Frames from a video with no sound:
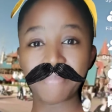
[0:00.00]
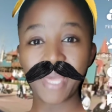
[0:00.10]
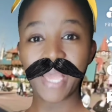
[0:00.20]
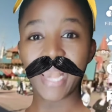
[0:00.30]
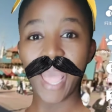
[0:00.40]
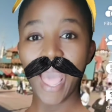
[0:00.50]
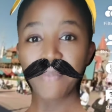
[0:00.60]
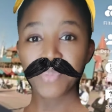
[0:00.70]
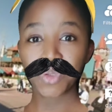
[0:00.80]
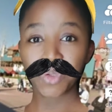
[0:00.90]
an
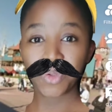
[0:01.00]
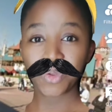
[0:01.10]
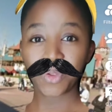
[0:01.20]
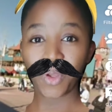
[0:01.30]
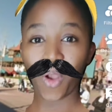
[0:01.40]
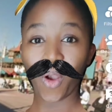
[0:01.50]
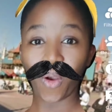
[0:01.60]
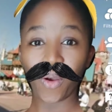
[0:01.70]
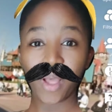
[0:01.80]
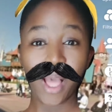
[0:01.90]
apple or
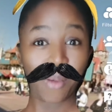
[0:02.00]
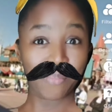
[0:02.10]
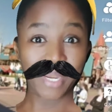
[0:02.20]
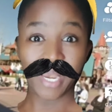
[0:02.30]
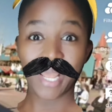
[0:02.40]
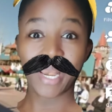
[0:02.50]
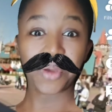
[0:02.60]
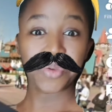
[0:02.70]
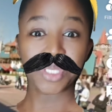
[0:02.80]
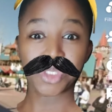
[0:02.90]
a banana on
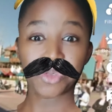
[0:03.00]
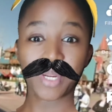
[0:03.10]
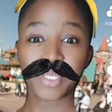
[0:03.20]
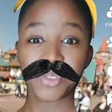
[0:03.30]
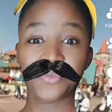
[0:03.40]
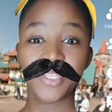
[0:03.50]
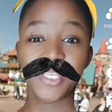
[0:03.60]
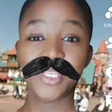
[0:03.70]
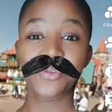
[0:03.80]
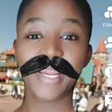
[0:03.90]
this ride. So for
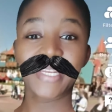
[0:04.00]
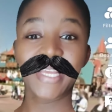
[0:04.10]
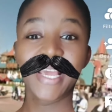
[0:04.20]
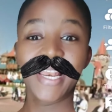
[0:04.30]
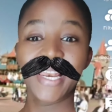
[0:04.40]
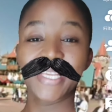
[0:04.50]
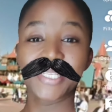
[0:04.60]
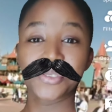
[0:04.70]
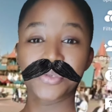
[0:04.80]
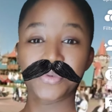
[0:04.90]
this ride, let's
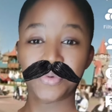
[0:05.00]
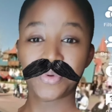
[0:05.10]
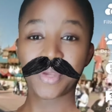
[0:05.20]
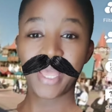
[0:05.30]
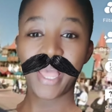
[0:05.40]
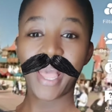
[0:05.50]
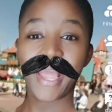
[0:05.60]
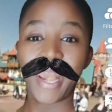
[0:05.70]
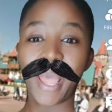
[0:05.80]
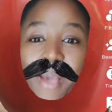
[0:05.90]
do
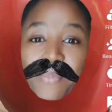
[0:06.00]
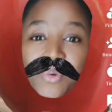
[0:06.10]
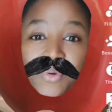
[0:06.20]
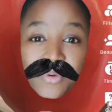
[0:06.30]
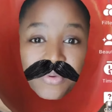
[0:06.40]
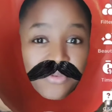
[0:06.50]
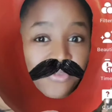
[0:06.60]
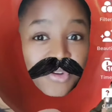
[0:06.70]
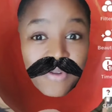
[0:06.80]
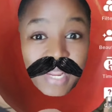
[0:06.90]
an apple. Free
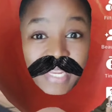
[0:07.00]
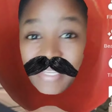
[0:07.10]
ride.